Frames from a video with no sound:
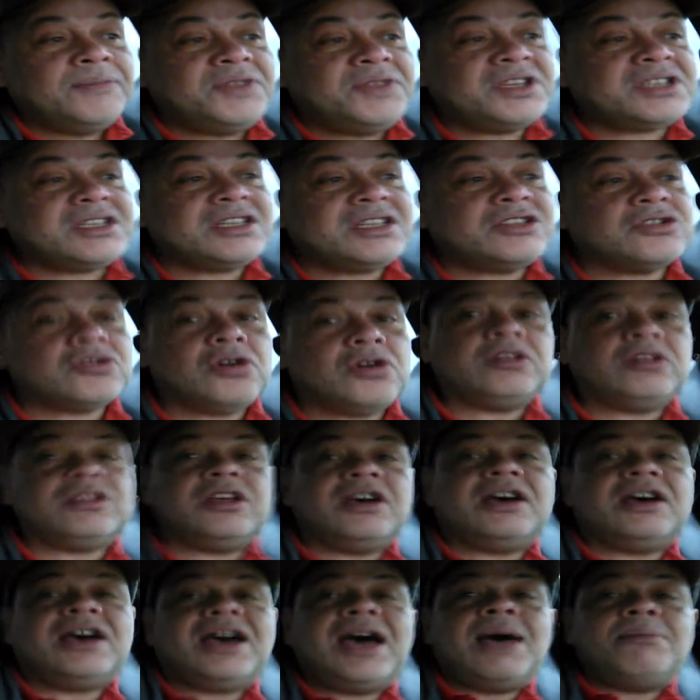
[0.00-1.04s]
This is called
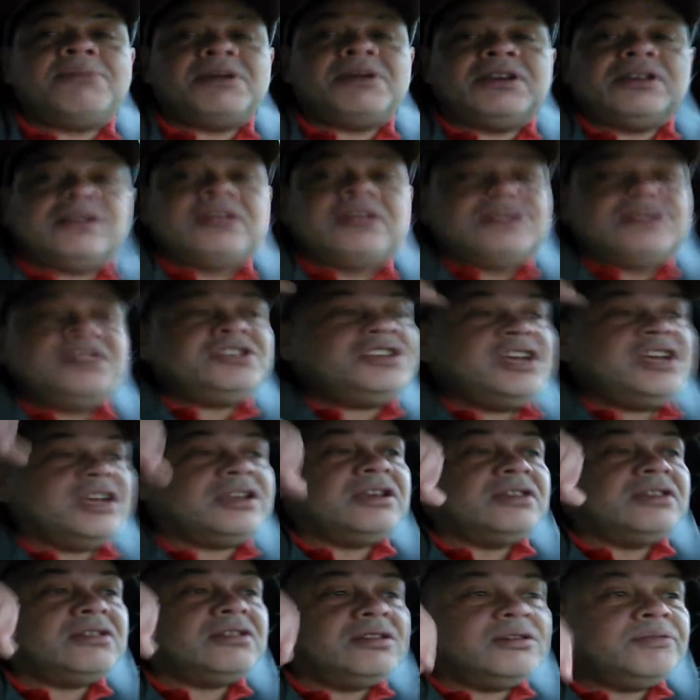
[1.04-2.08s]
a Gabber
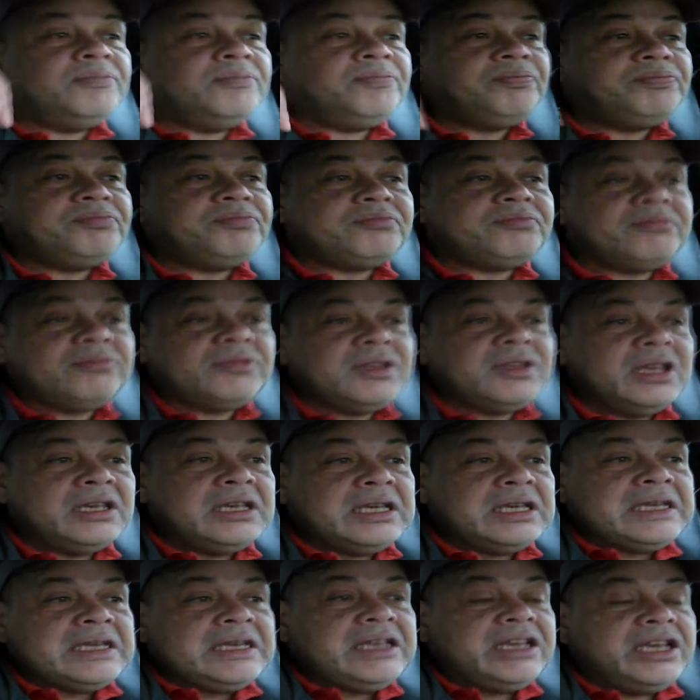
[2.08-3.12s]
jacket.
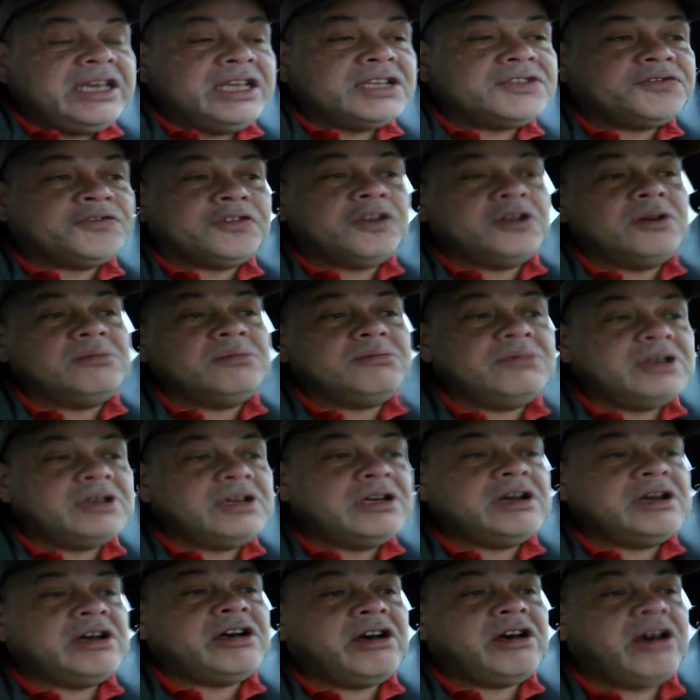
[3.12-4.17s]
It's from
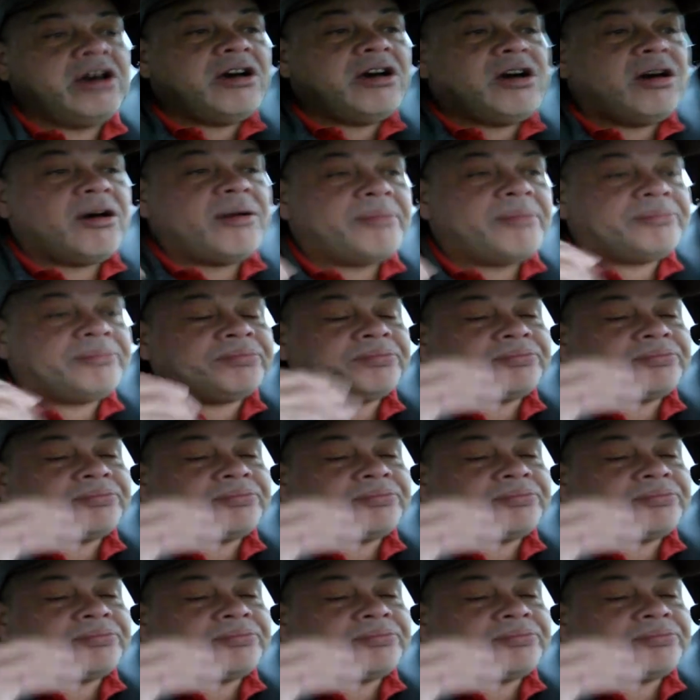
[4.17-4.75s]
uh,